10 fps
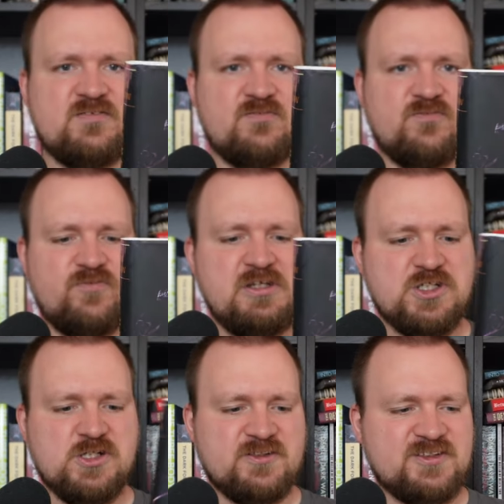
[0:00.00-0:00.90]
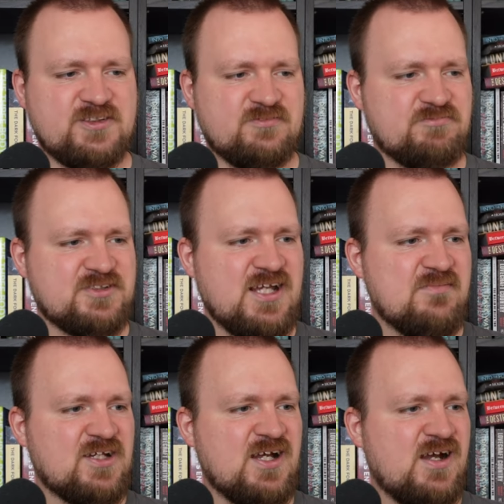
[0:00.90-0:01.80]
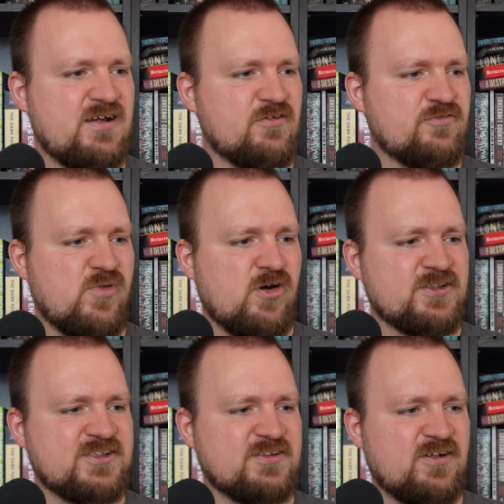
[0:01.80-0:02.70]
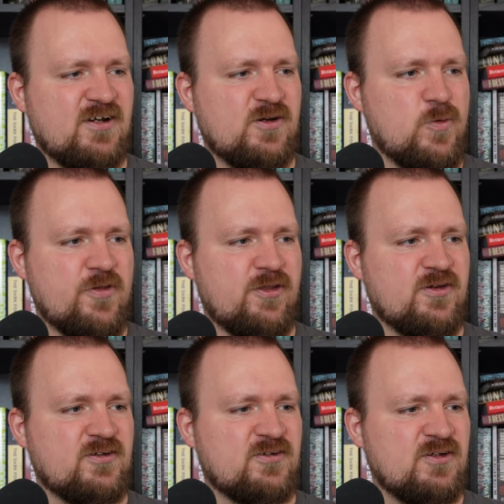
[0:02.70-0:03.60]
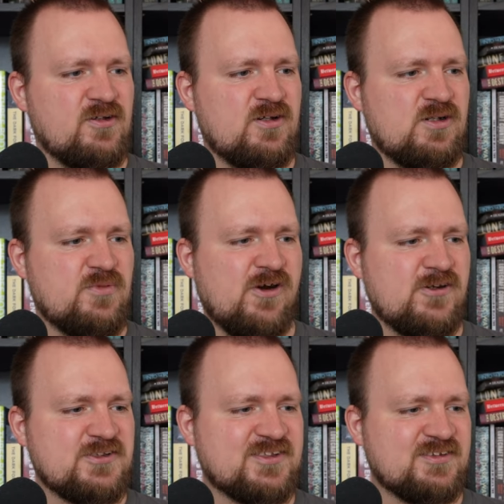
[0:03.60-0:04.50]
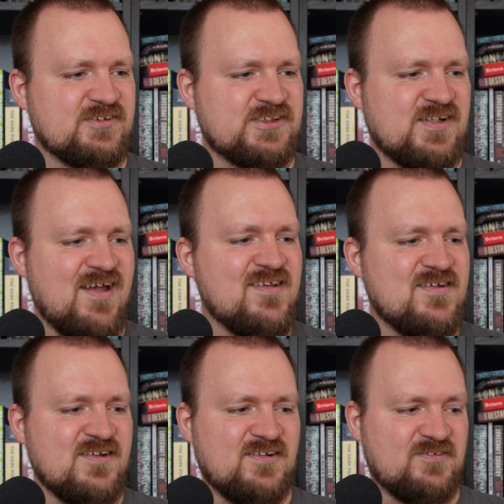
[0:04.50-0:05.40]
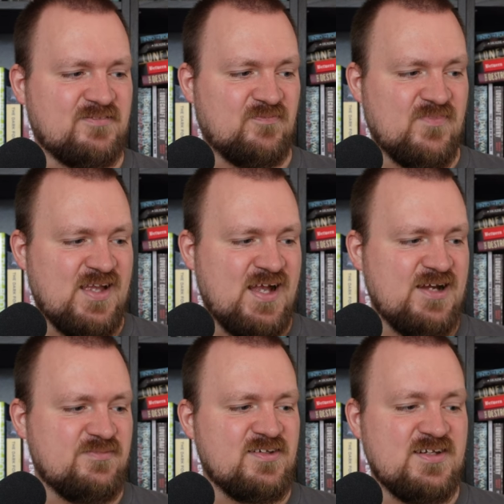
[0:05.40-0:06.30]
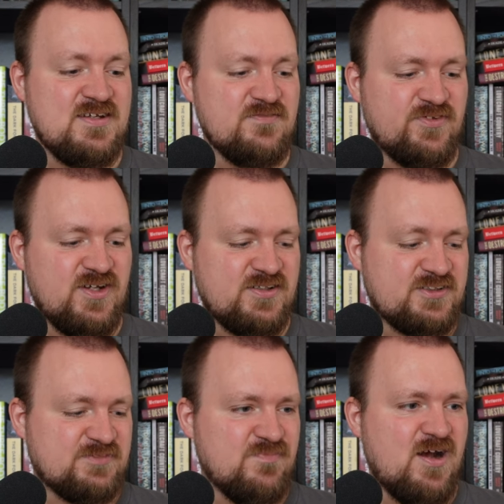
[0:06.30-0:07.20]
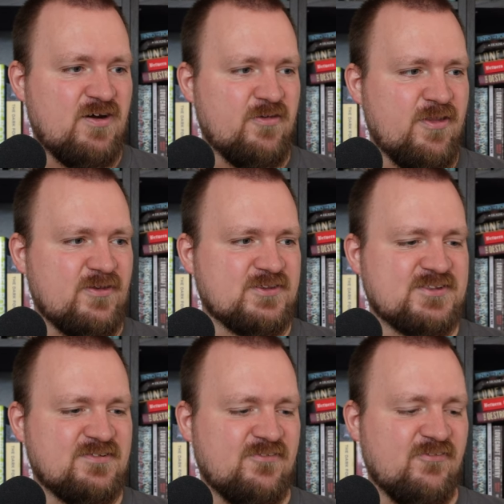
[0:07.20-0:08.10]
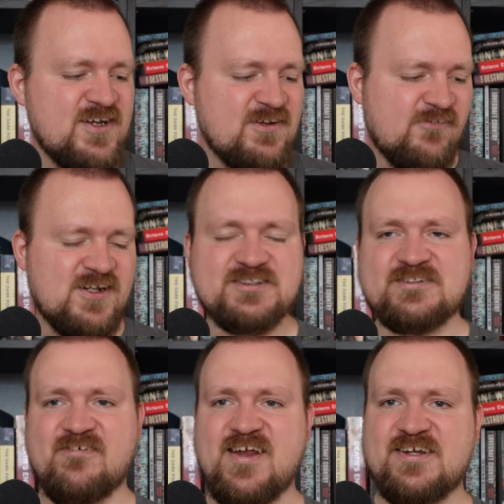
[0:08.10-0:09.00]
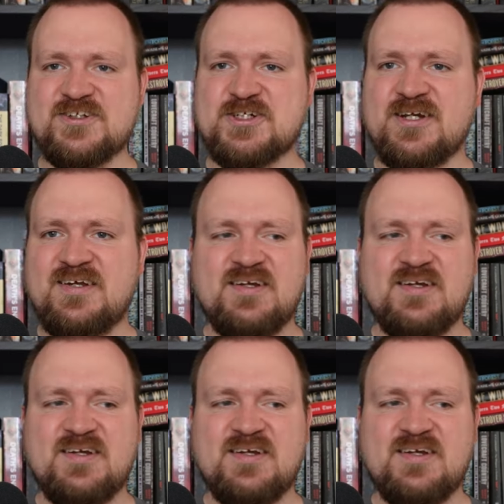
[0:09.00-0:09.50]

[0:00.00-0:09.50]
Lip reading: it features some kind of monster with a person standing, I believe, in its mouth. It's really, really strange.